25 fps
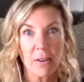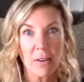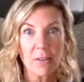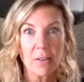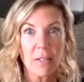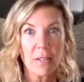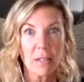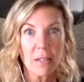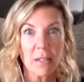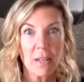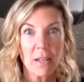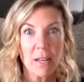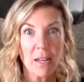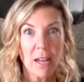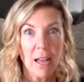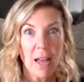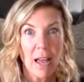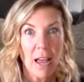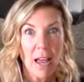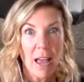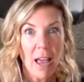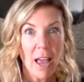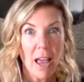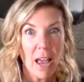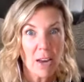it
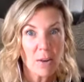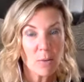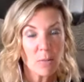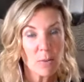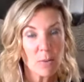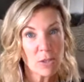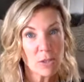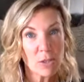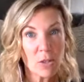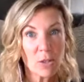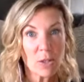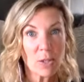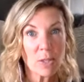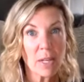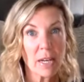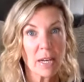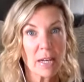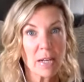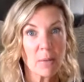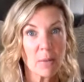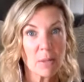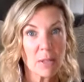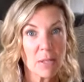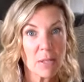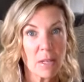and we start aligning
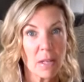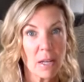with it.